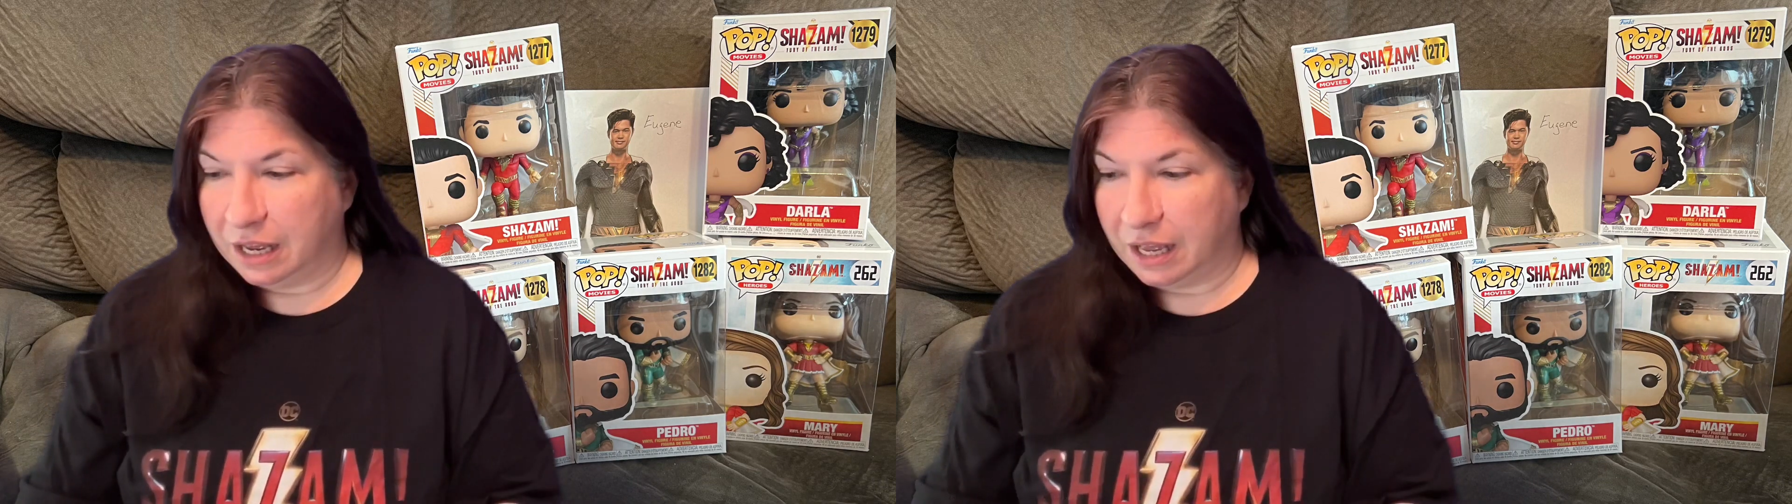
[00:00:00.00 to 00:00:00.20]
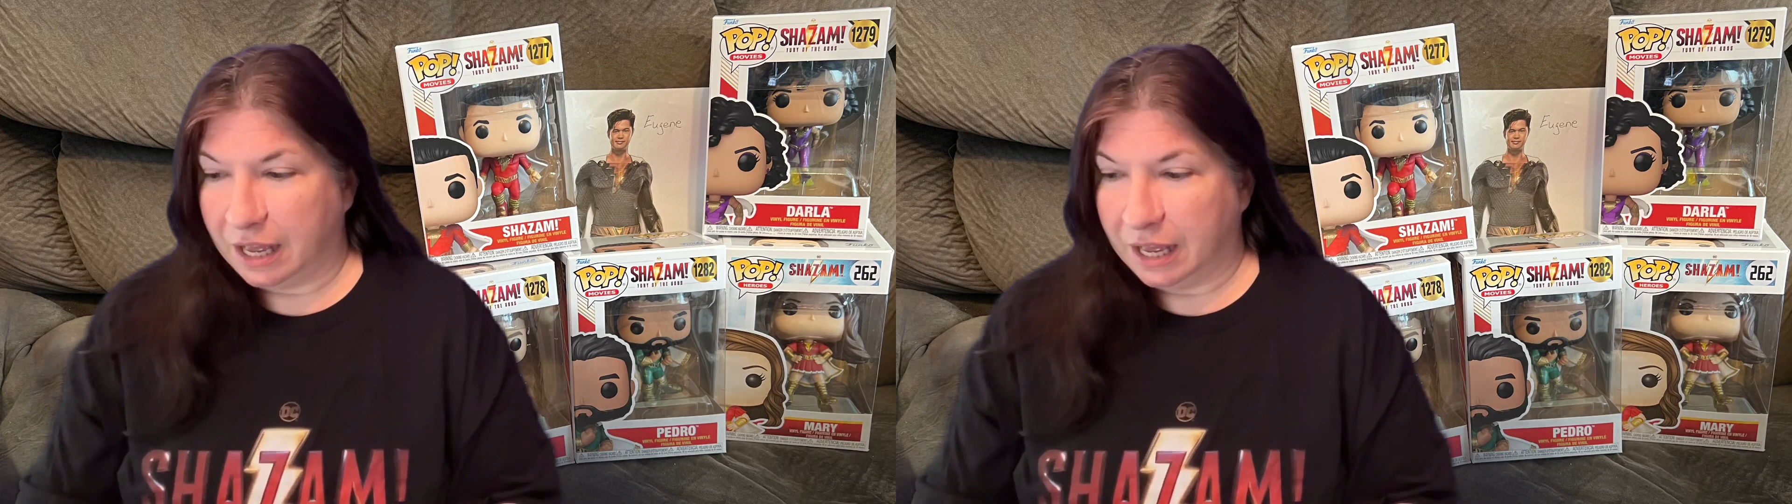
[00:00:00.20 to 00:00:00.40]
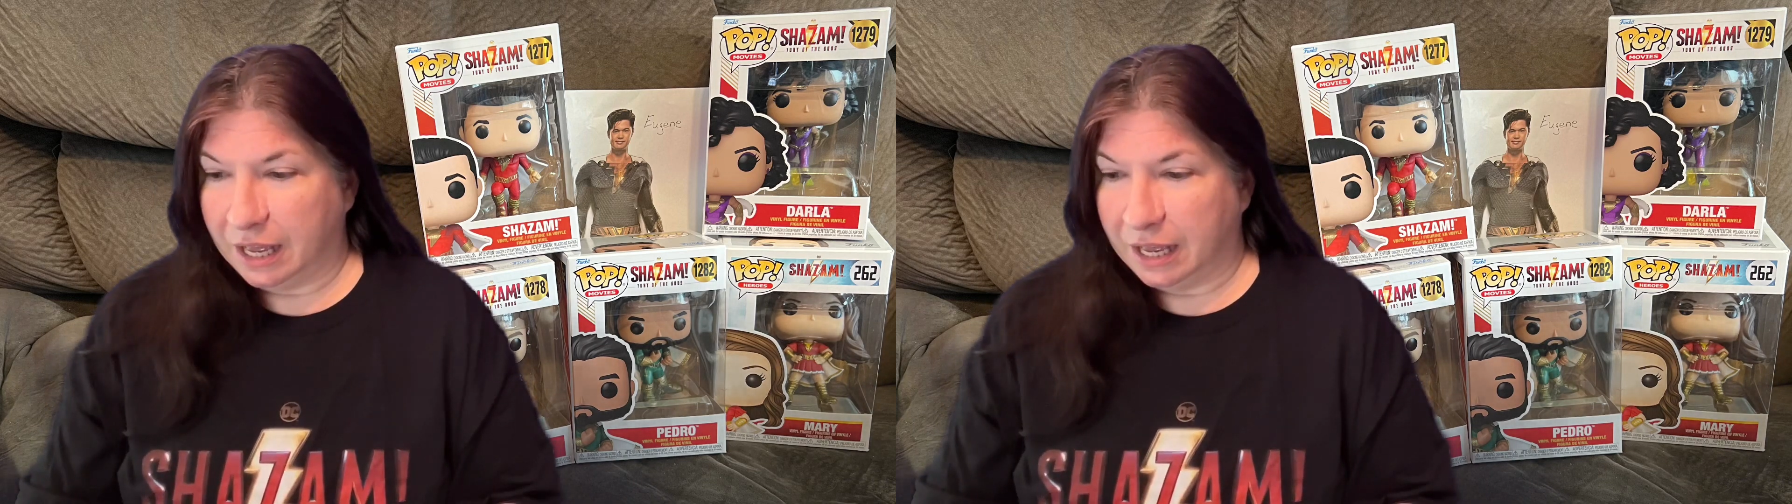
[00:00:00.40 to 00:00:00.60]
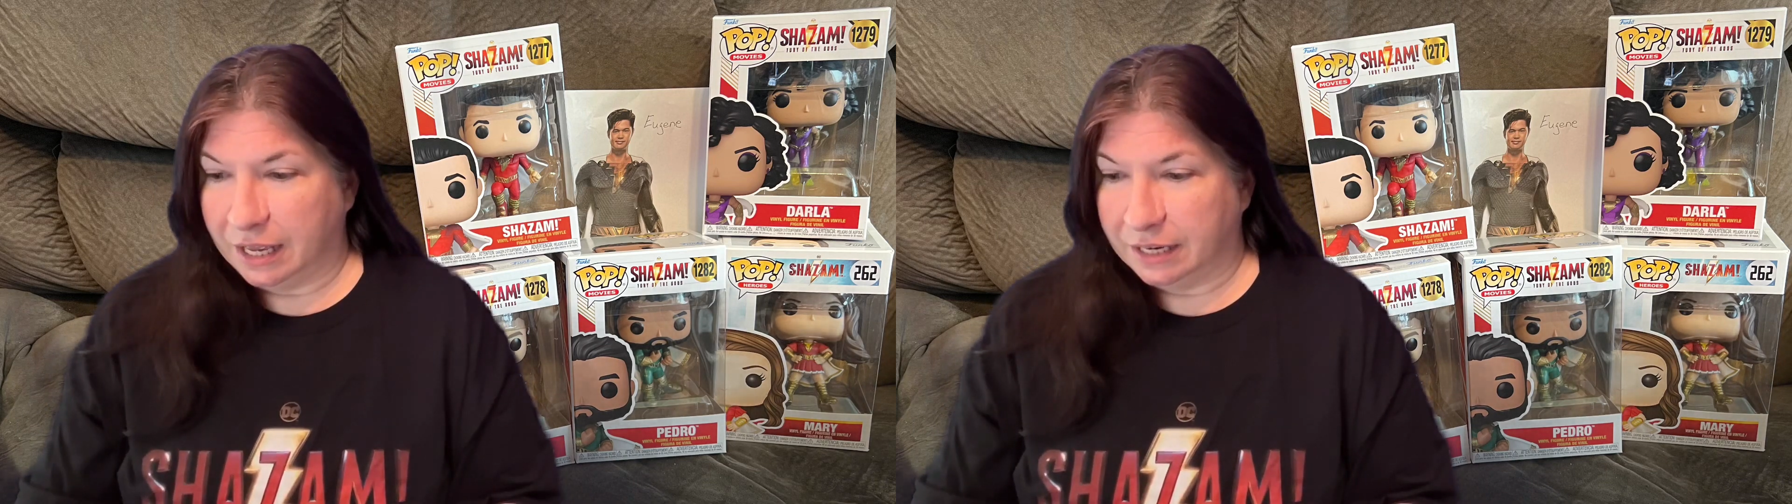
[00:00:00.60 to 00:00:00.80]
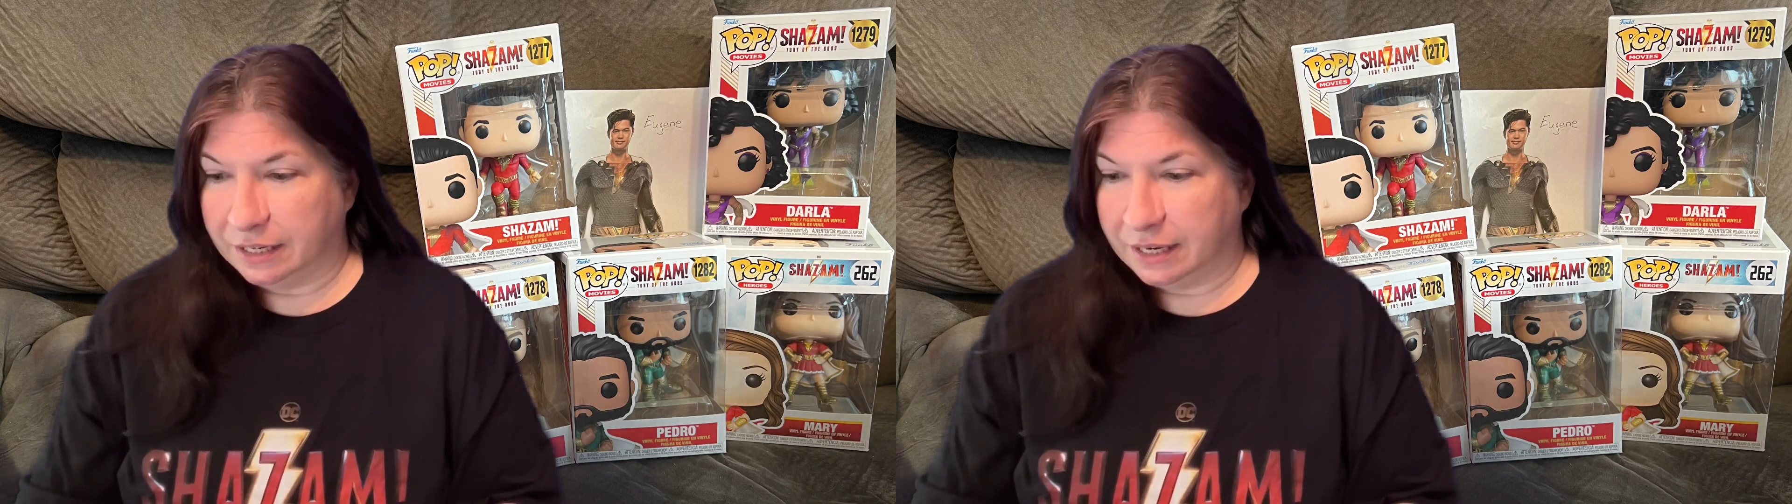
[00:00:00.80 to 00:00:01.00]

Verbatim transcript: And